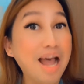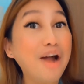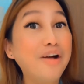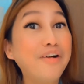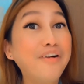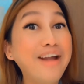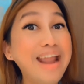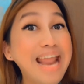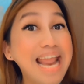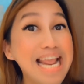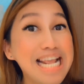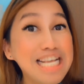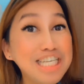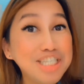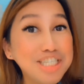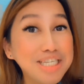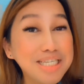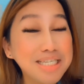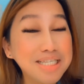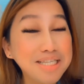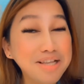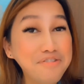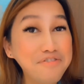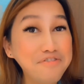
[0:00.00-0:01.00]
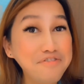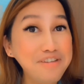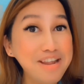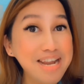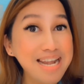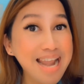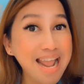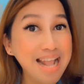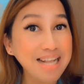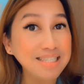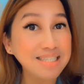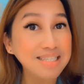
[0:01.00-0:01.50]
our Asia's
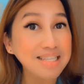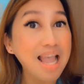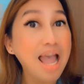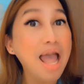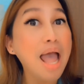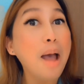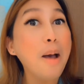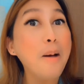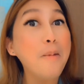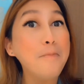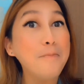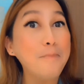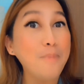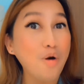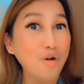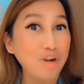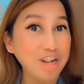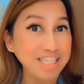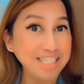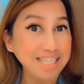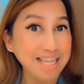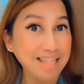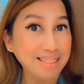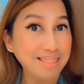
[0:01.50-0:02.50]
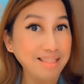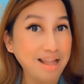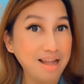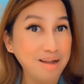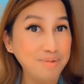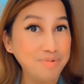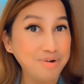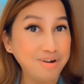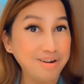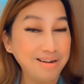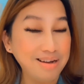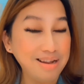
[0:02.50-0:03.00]
Phoenix, Morissette
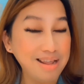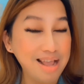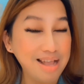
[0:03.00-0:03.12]
Amon.